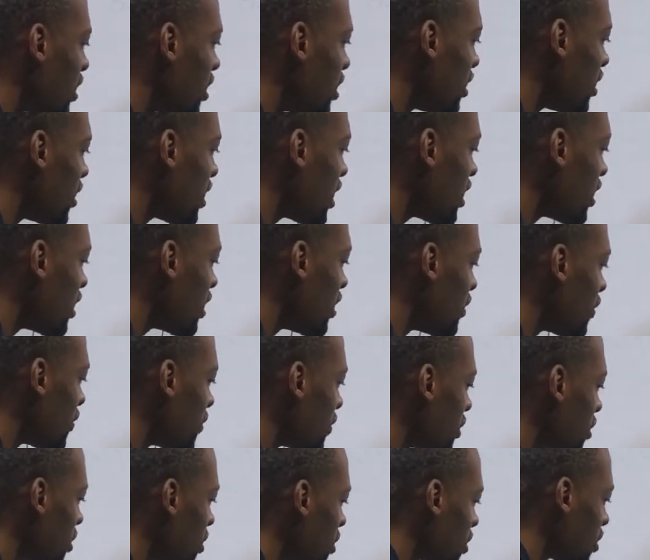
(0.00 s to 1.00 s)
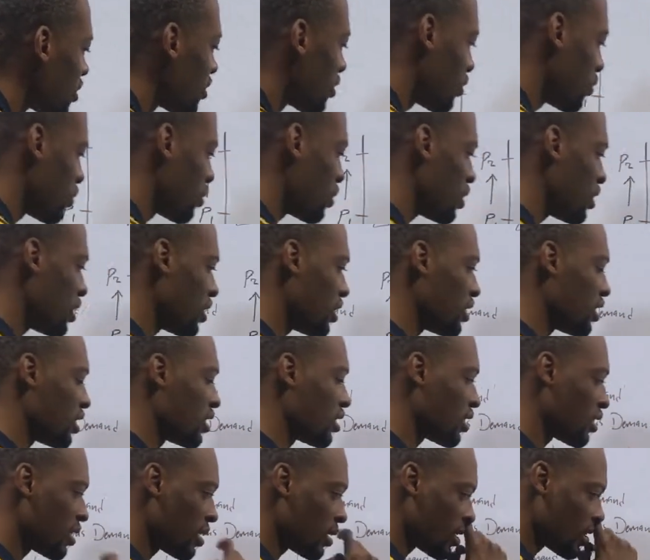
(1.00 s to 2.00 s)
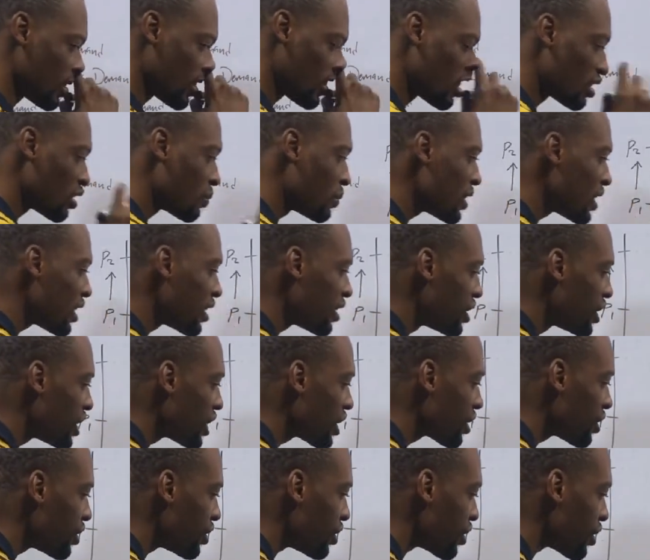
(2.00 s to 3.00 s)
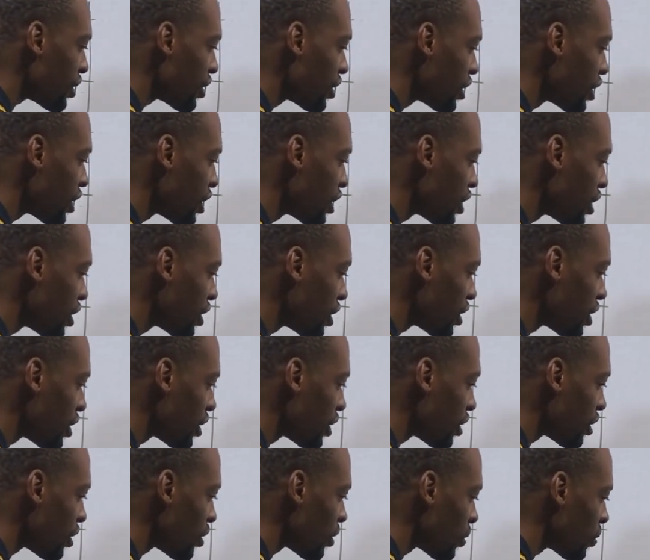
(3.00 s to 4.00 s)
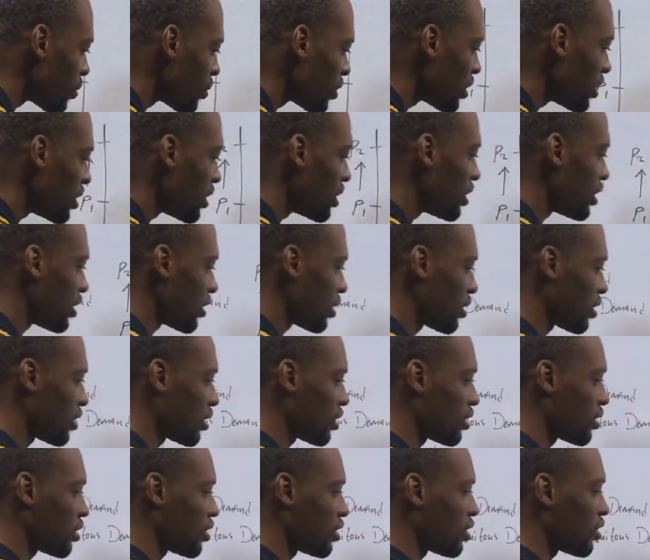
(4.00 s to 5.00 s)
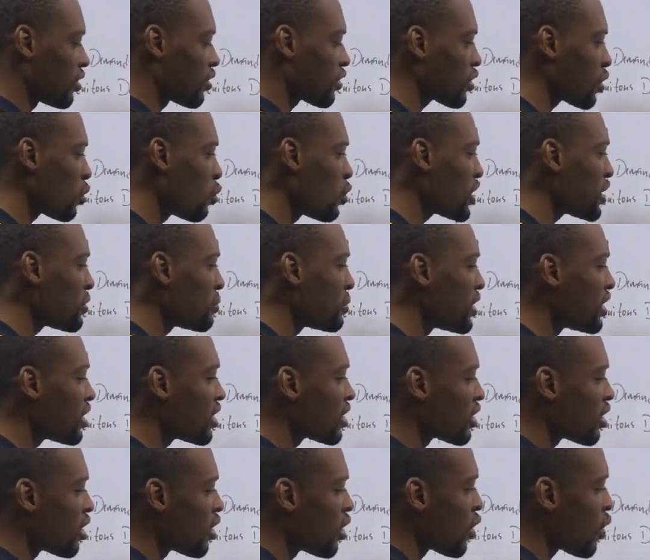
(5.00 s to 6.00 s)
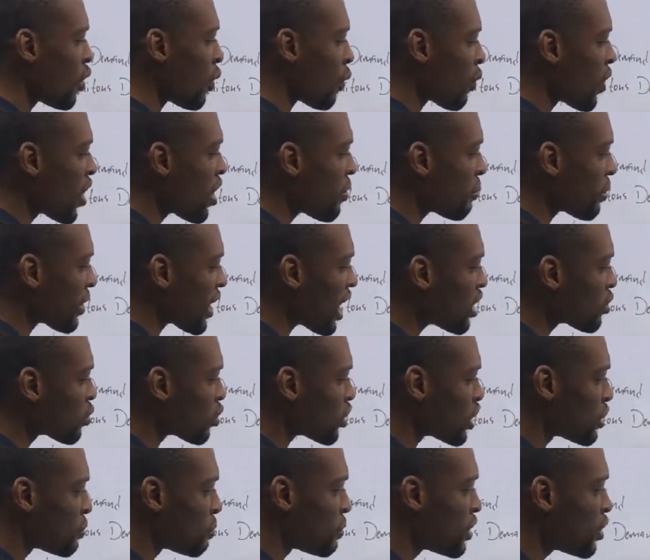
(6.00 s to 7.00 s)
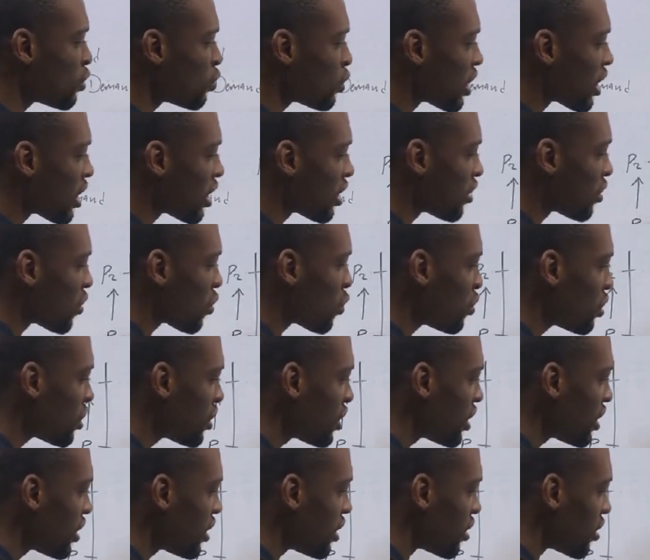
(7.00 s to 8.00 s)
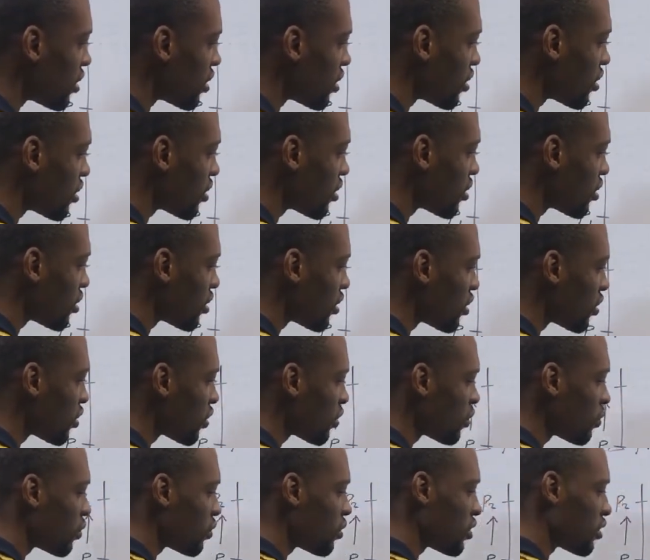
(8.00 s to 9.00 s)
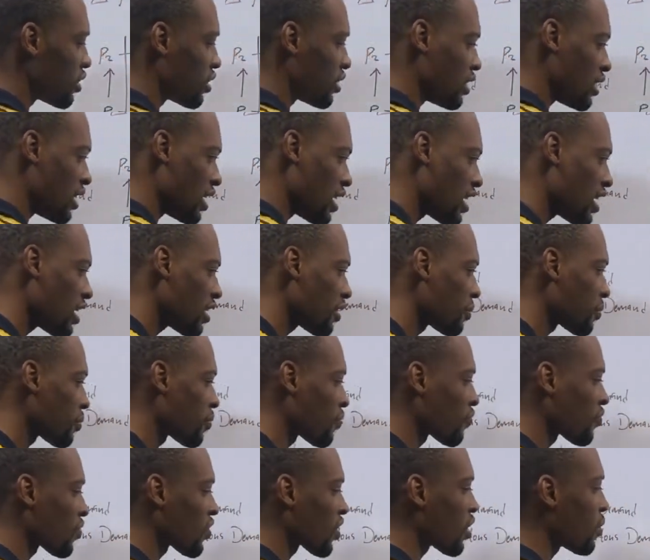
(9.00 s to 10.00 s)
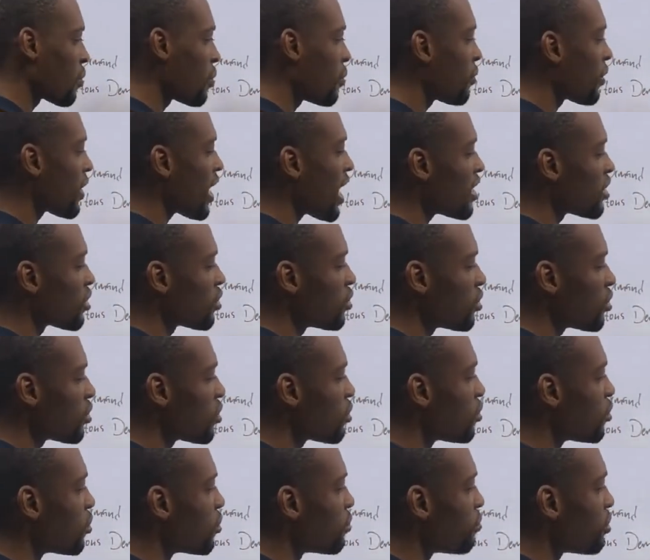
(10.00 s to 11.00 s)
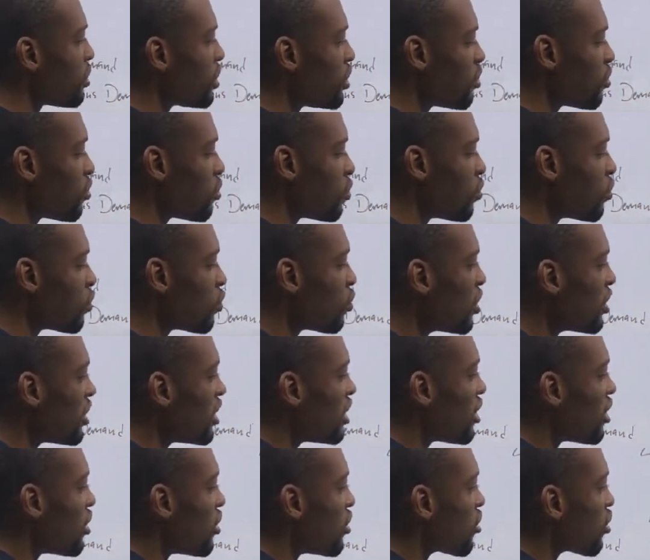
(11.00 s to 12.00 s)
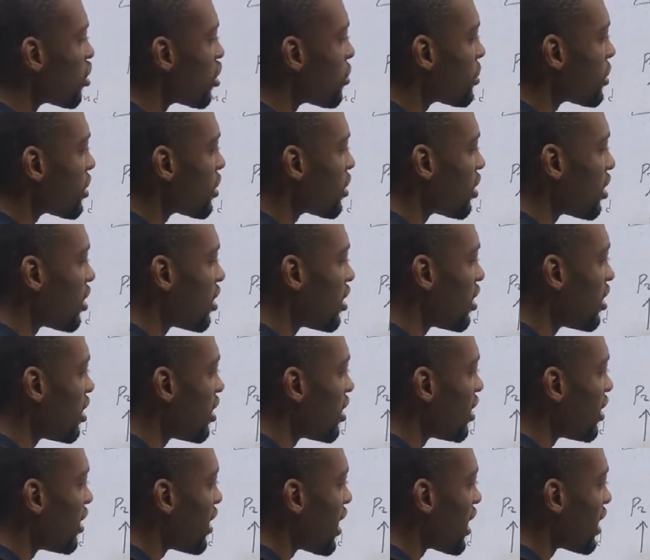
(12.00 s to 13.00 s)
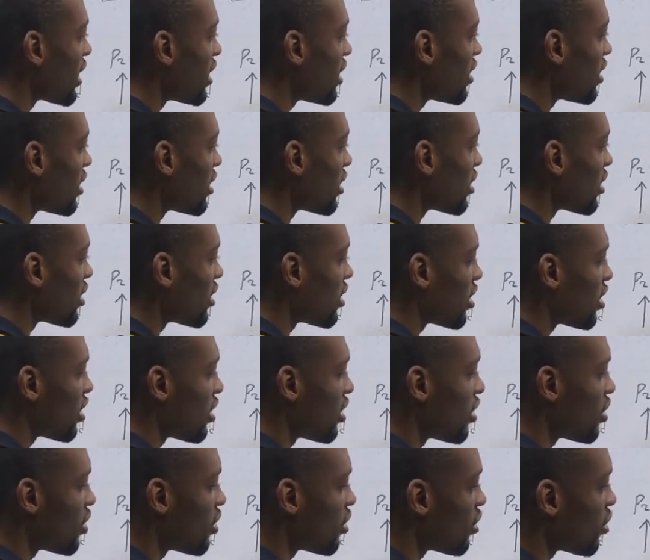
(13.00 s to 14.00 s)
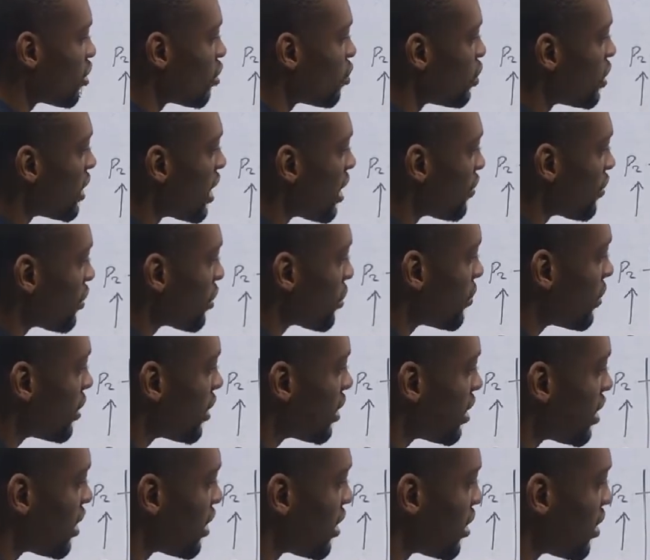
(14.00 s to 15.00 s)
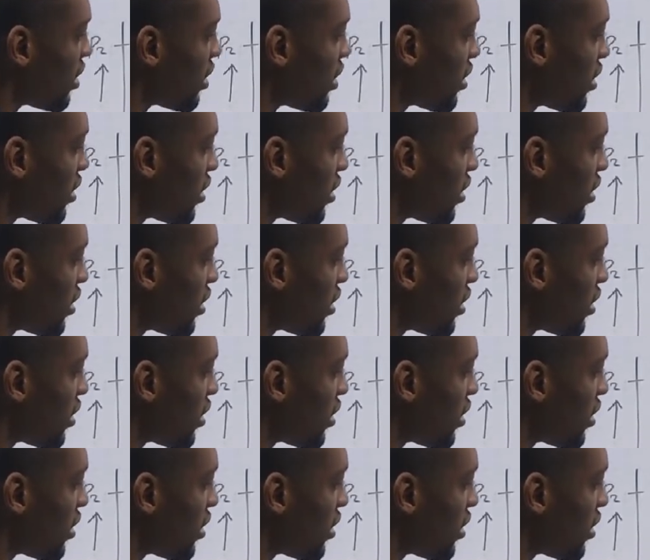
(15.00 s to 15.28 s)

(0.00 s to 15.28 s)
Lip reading: here is the first quantity. There will be a decrease in quantity. So which means when price was P1, quantity was here. Price goes to P2, quantity drops like this. So we have something